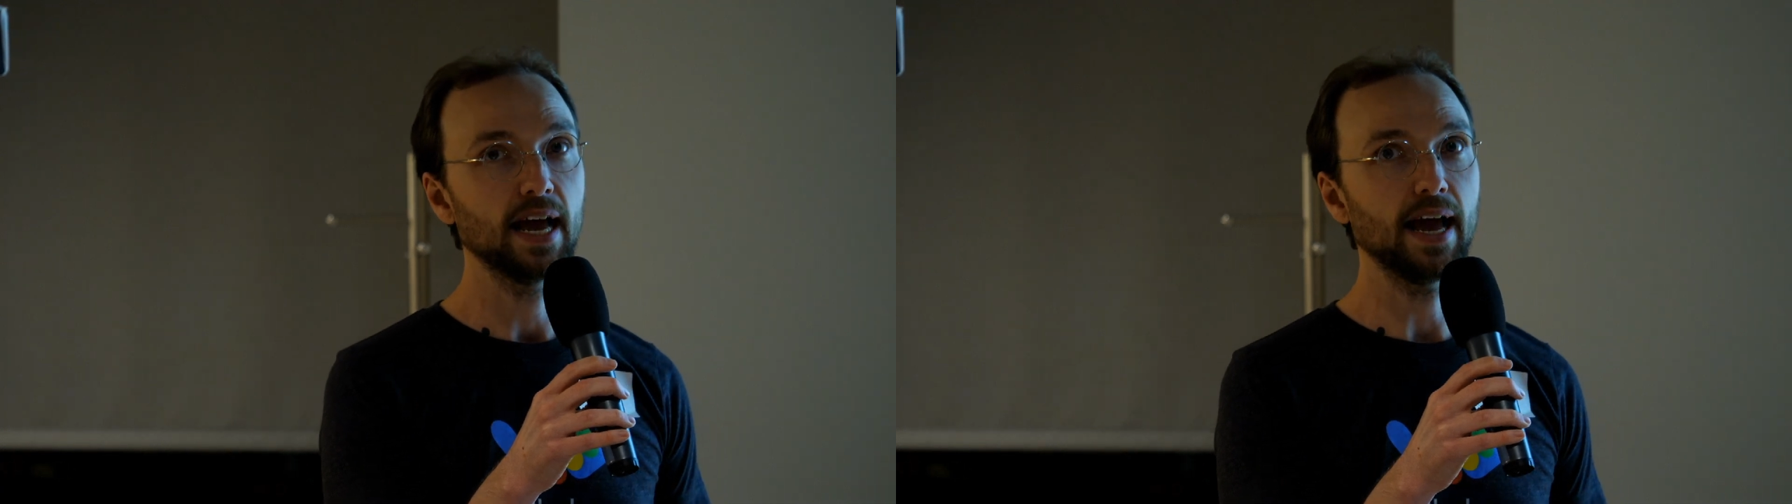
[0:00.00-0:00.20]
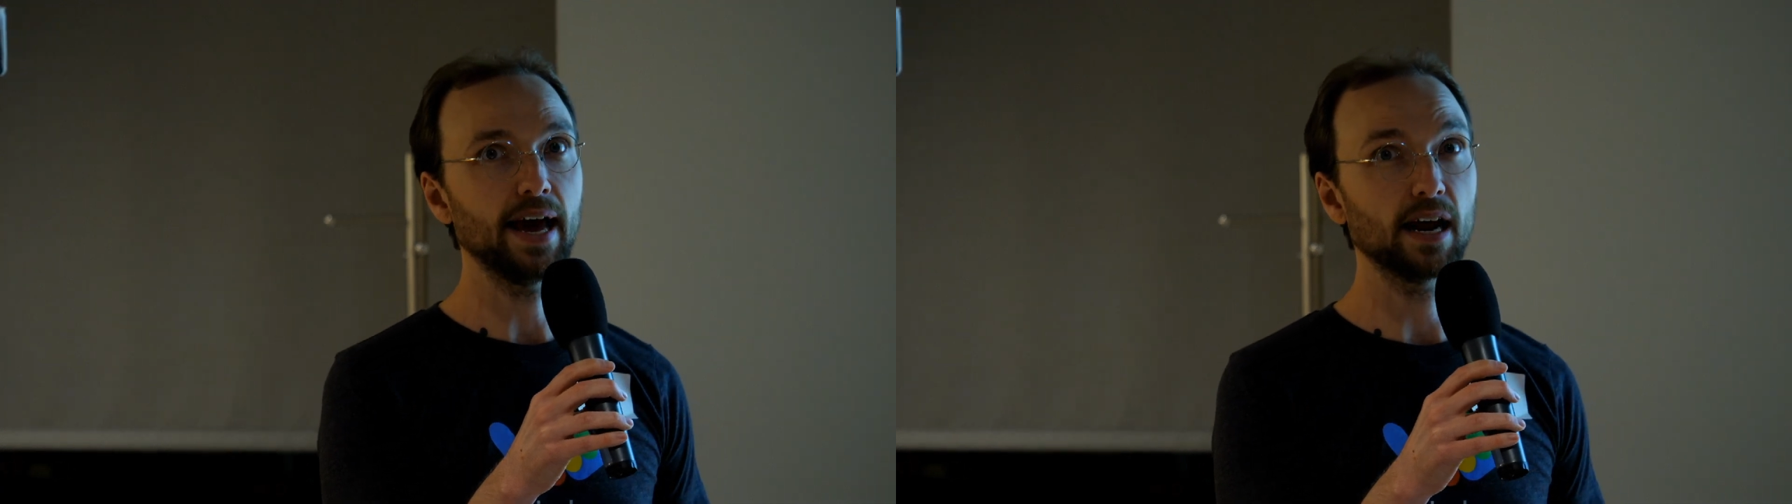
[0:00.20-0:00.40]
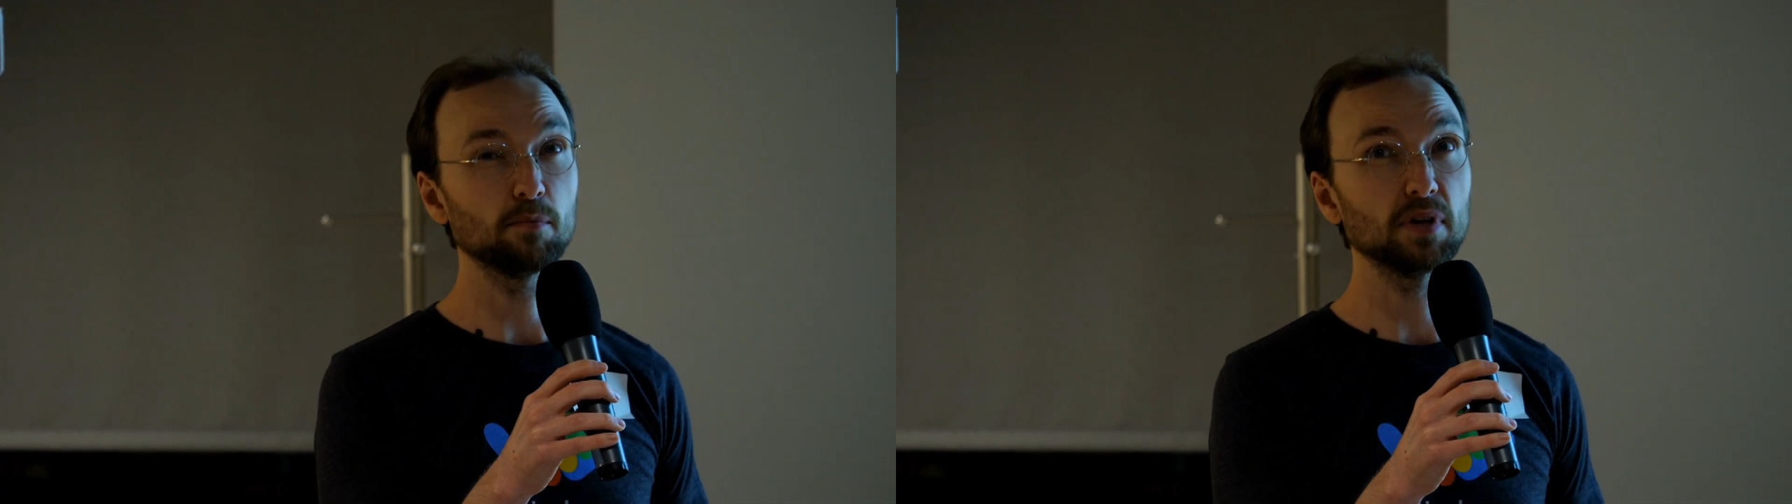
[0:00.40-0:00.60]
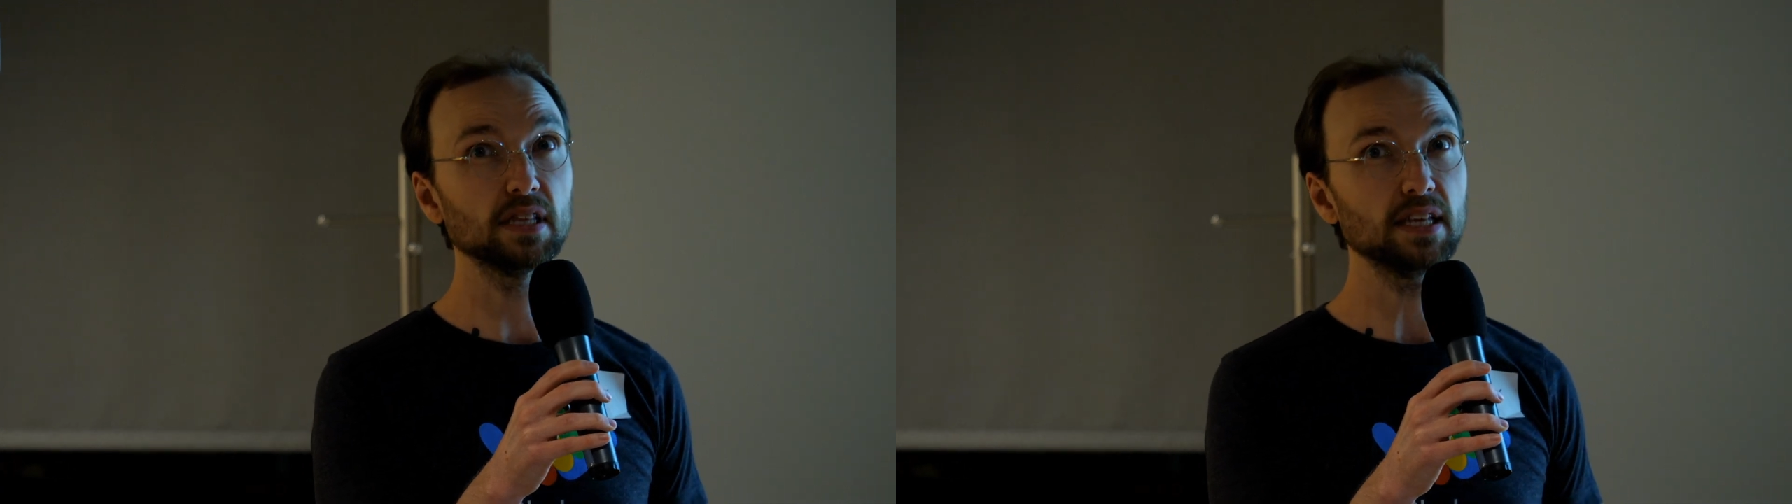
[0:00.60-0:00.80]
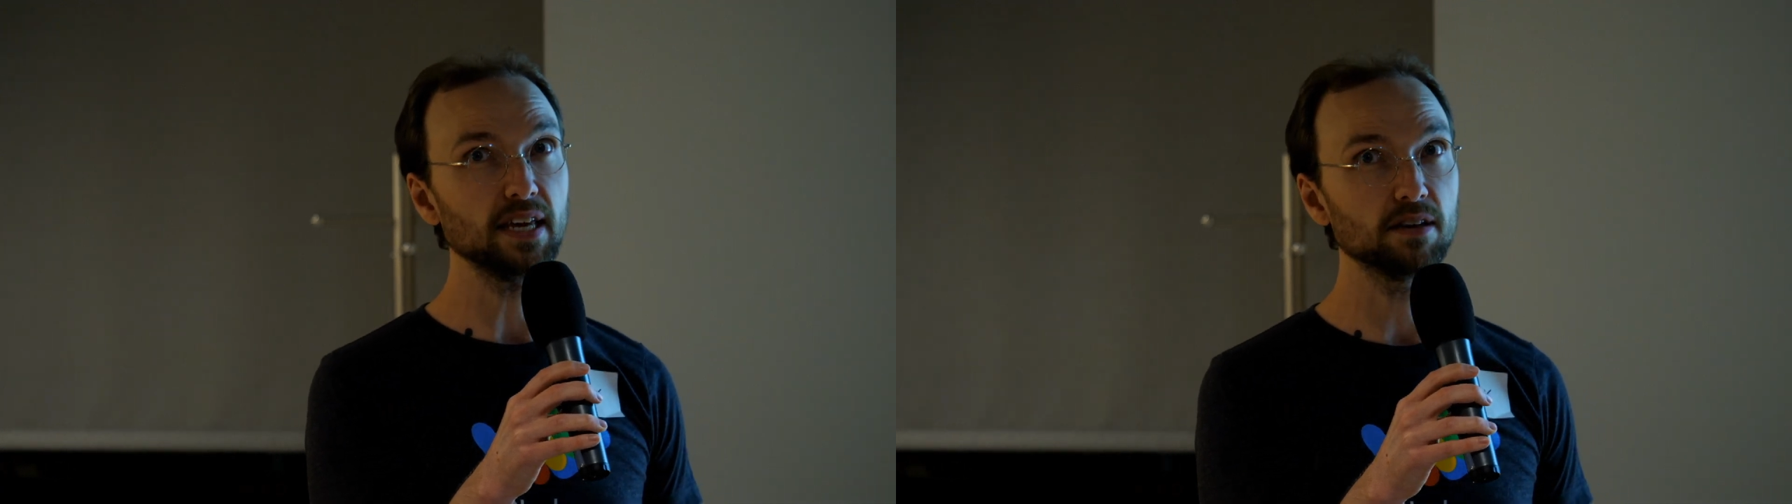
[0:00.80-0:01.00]
and I
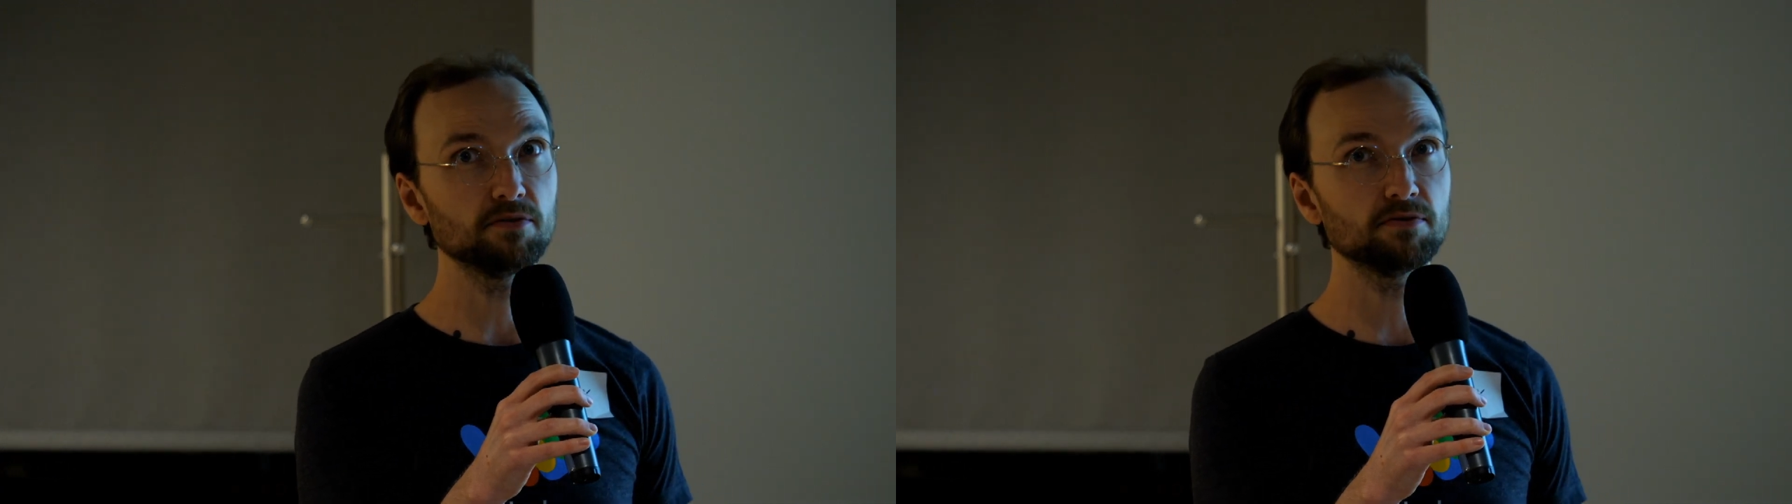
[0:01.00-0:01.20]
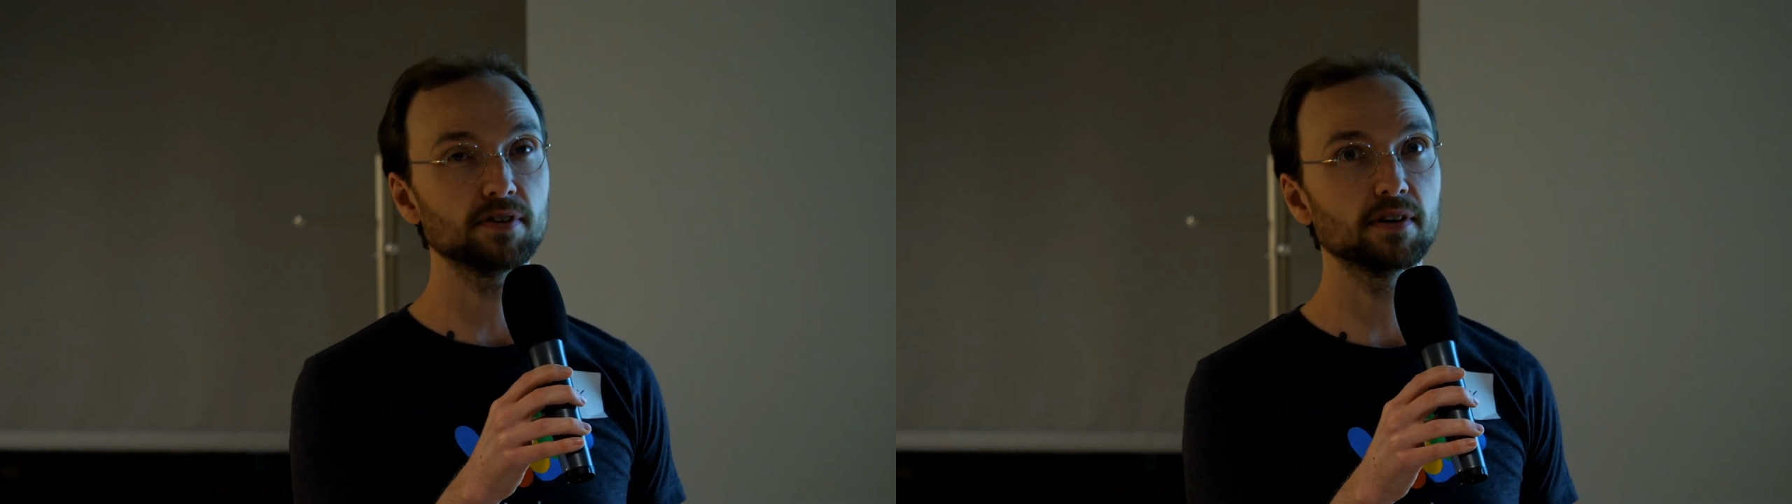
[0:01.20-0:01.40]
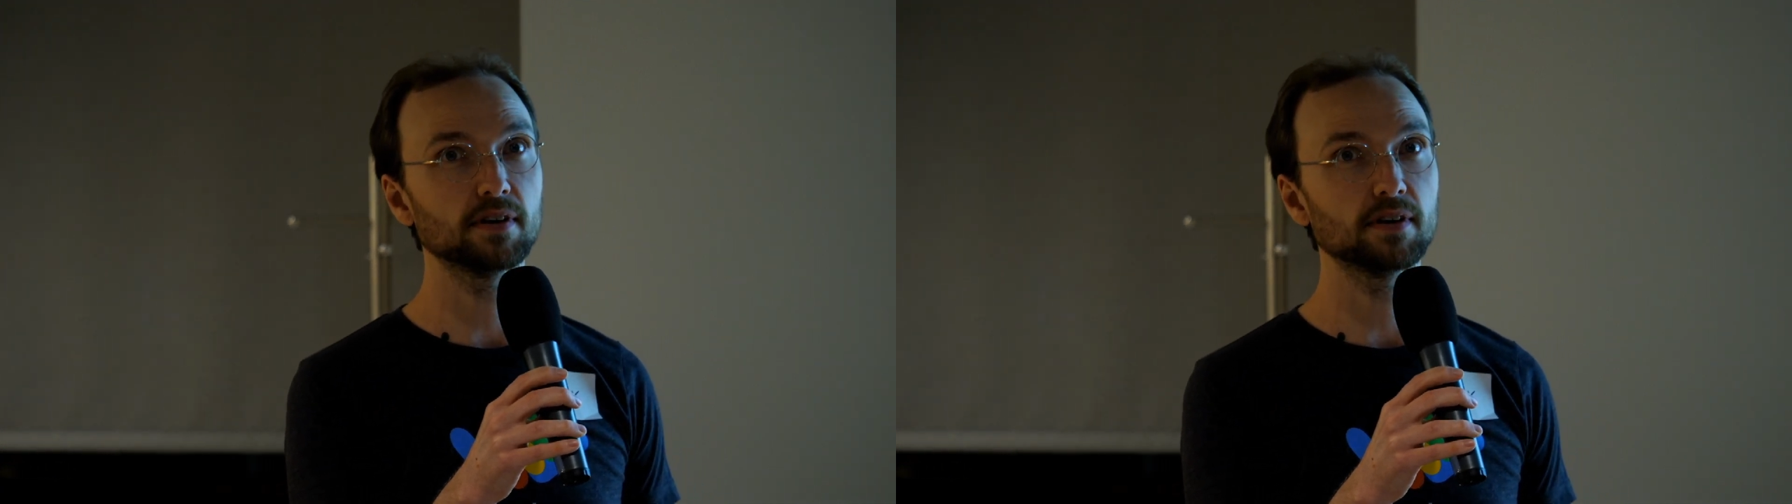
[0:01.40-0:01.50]
believe